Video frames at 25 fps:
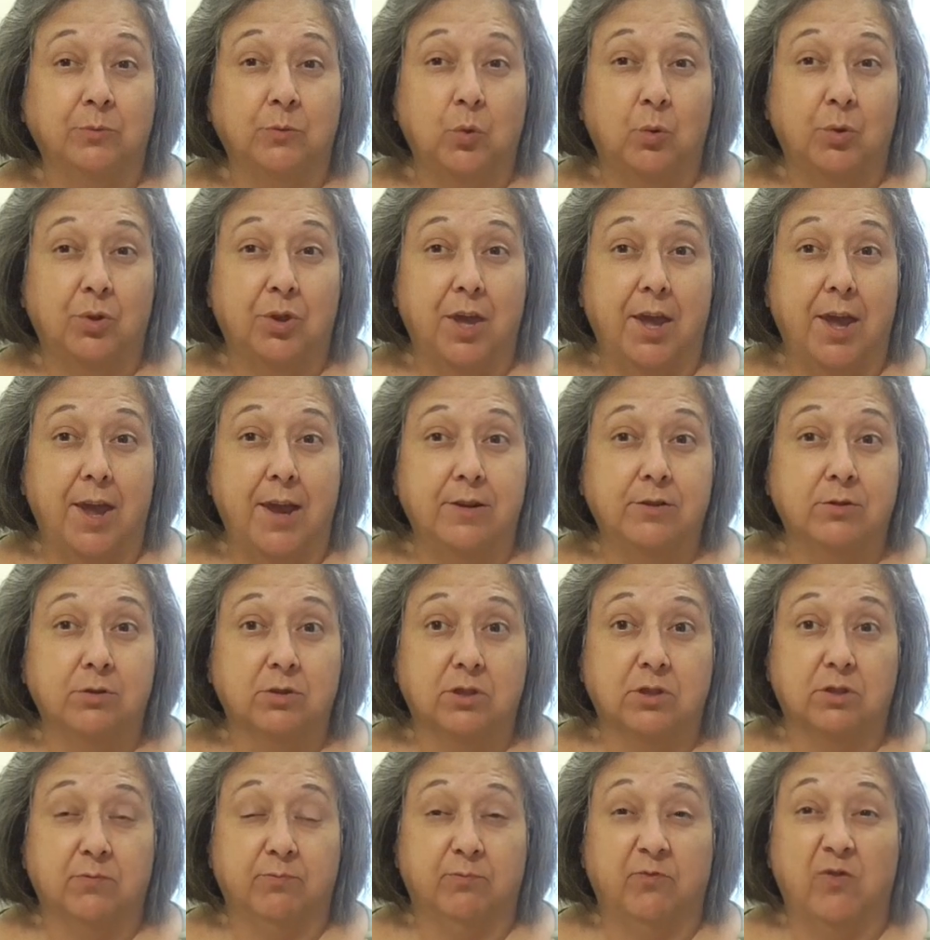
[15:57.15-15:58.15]
with the eggs
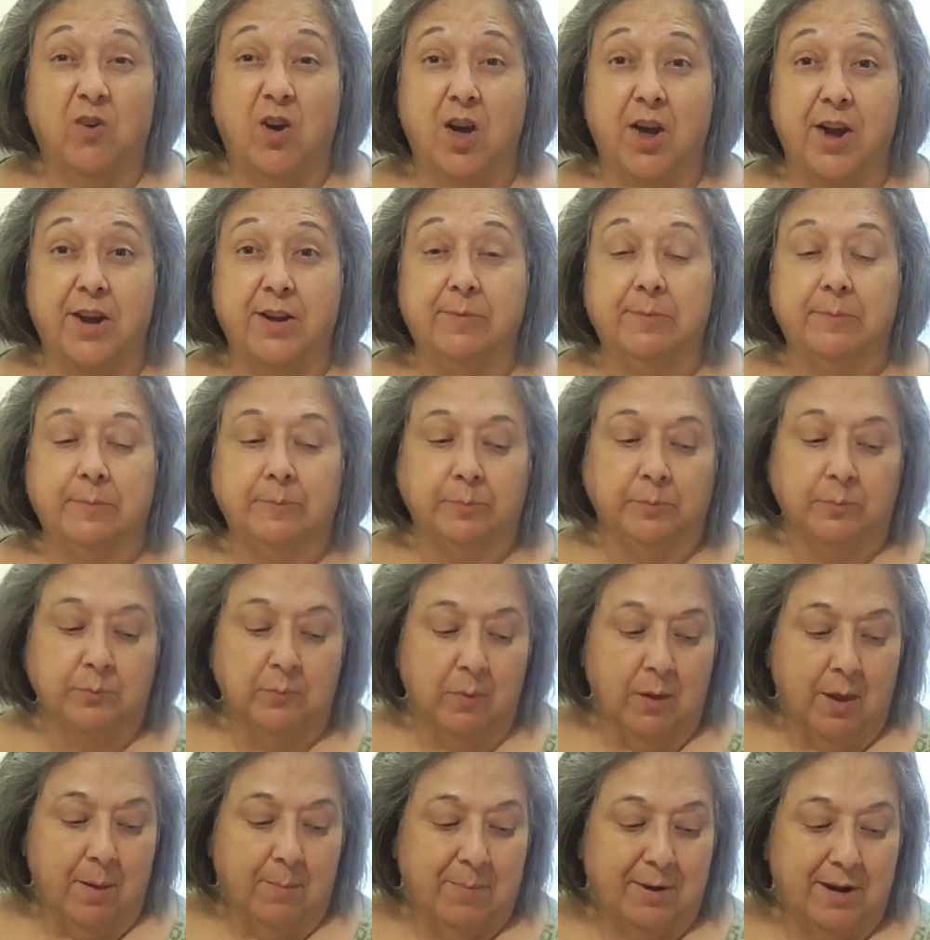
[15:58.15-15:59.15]
was fine.
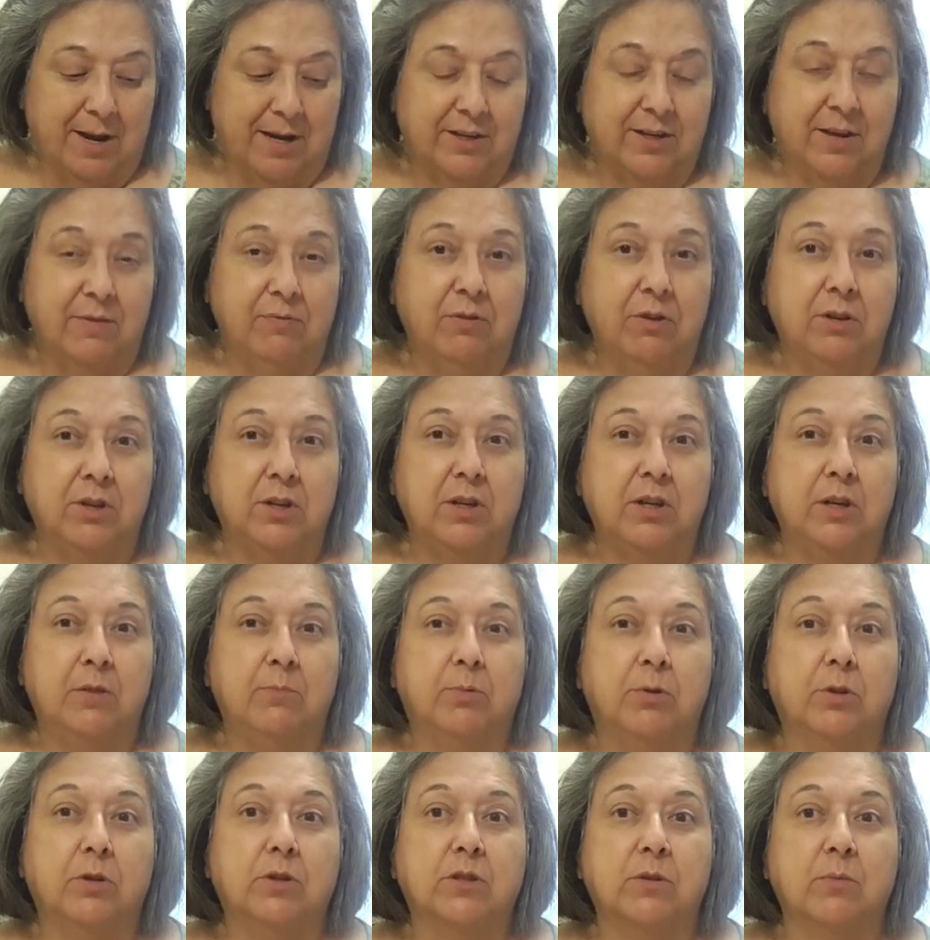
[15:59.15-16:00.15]
But I definitely need to
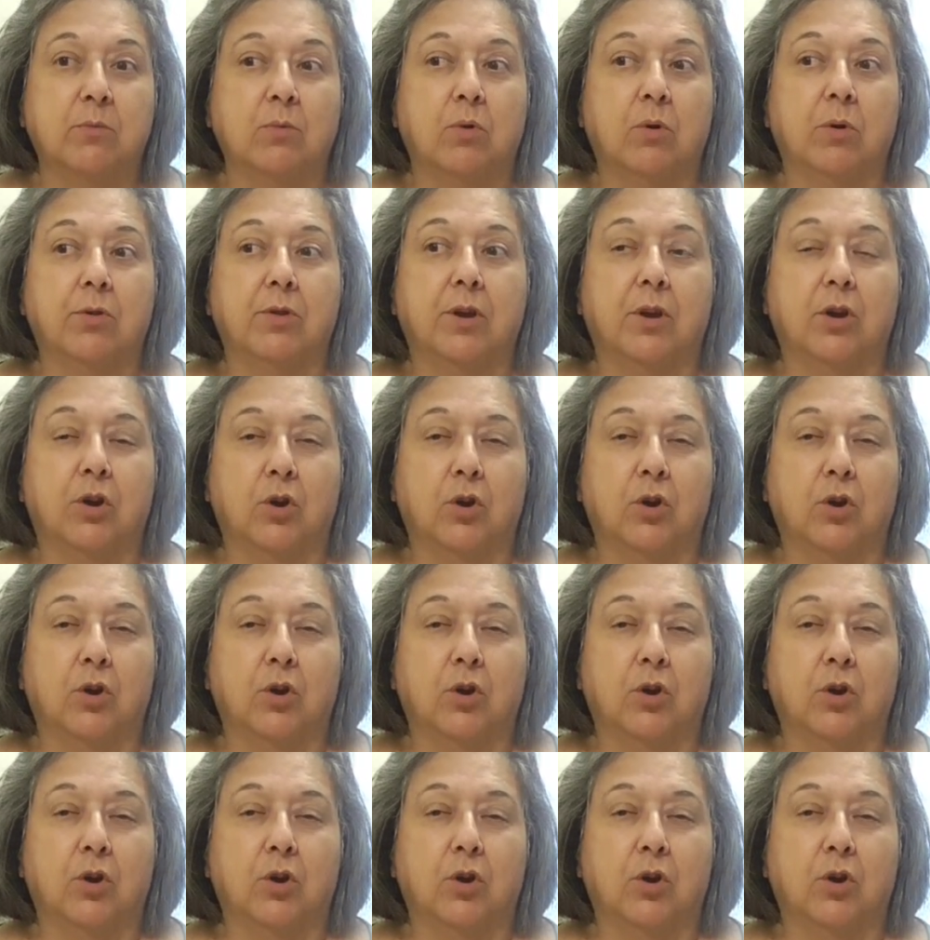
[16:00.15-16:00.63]
put some more of the